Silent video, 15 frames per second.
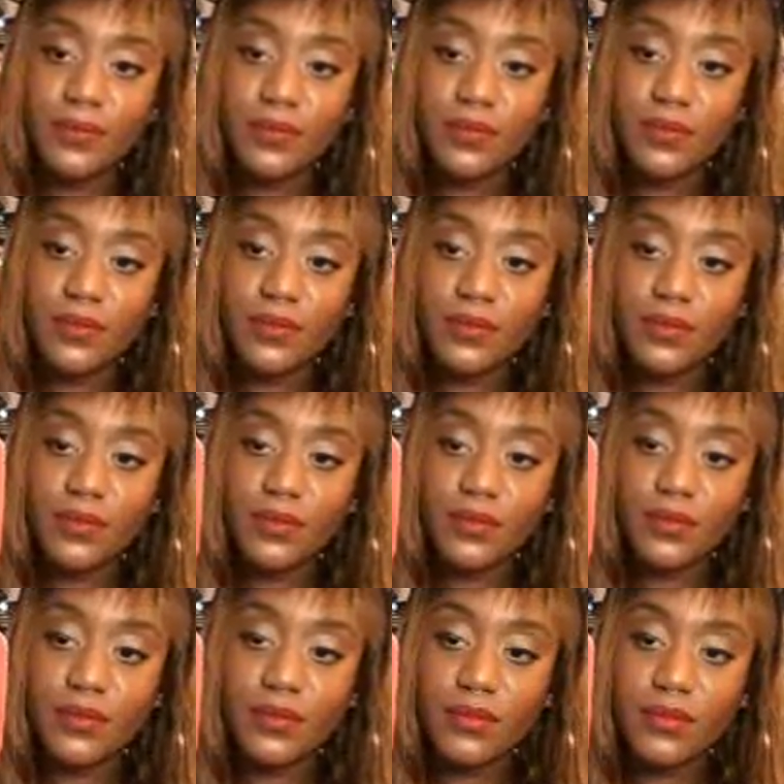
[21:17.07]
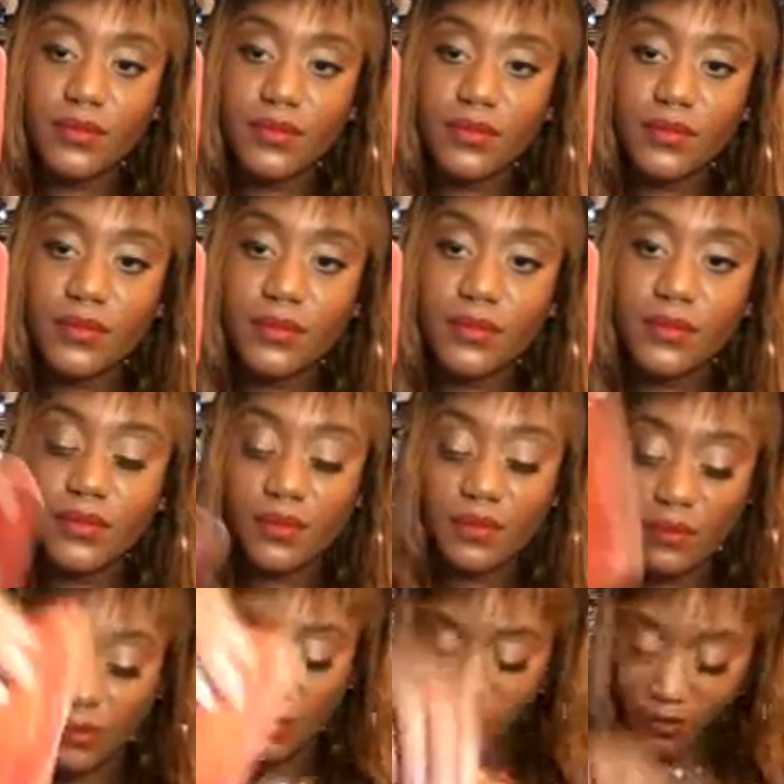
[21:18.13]

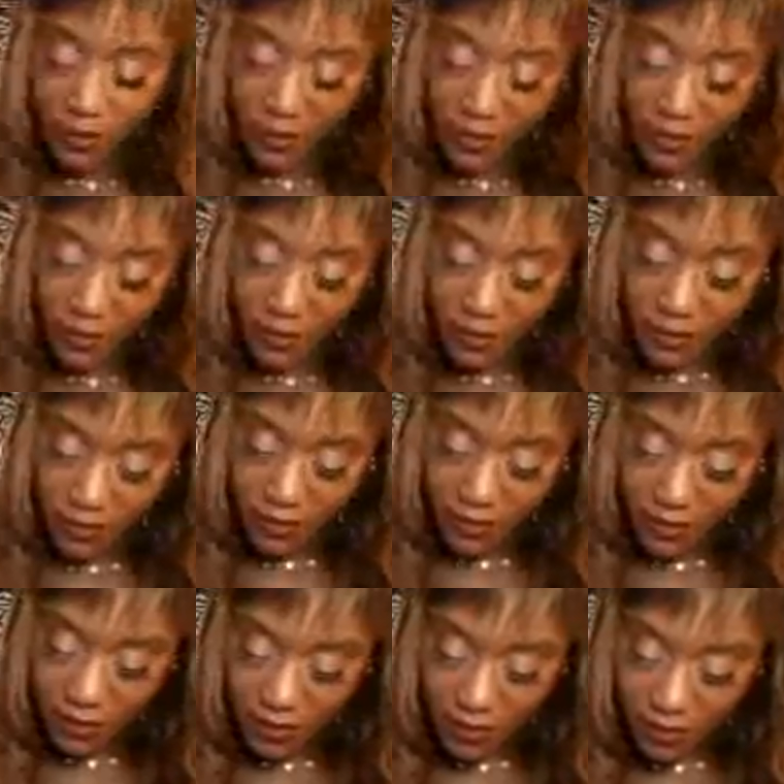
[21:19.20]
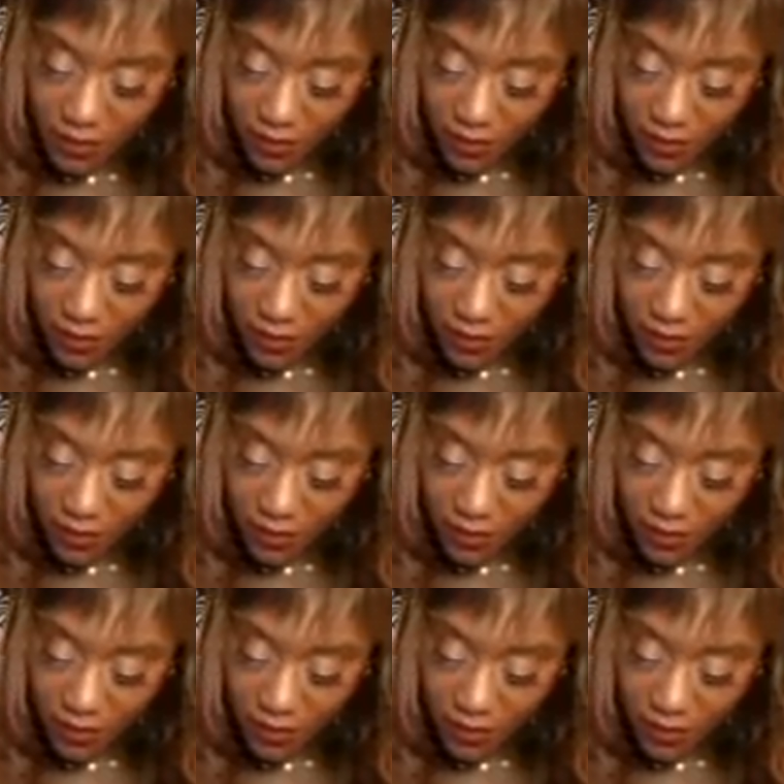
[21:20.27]
(silence)